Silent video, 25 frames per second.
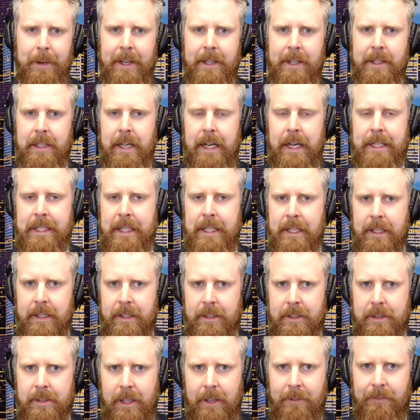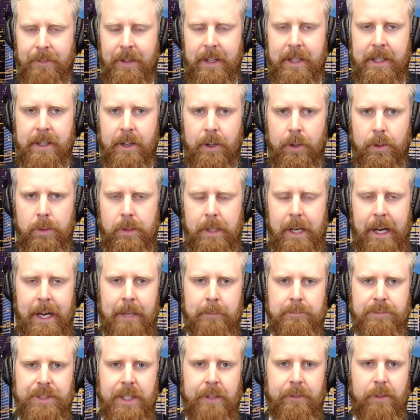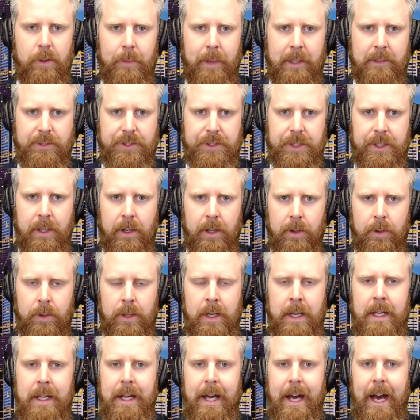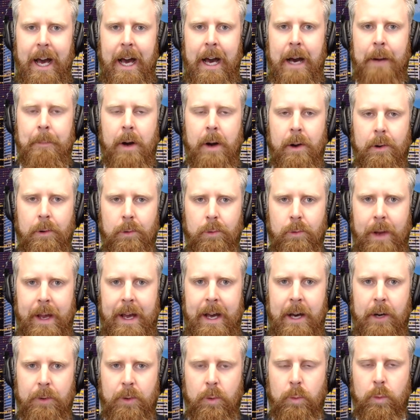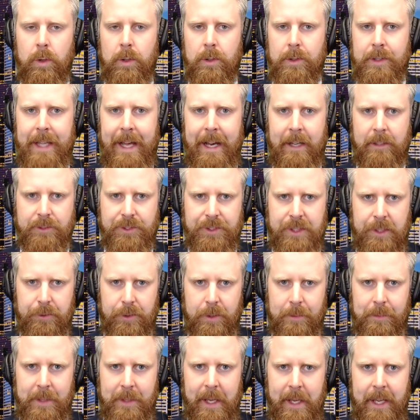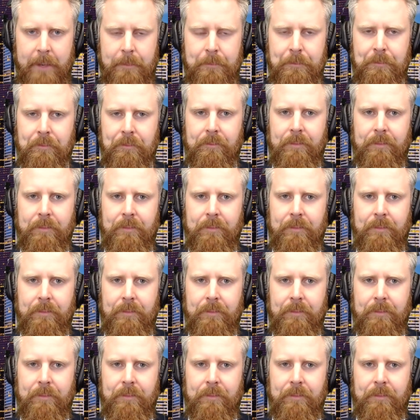I did a video several months ago around World Down Syndrome Day,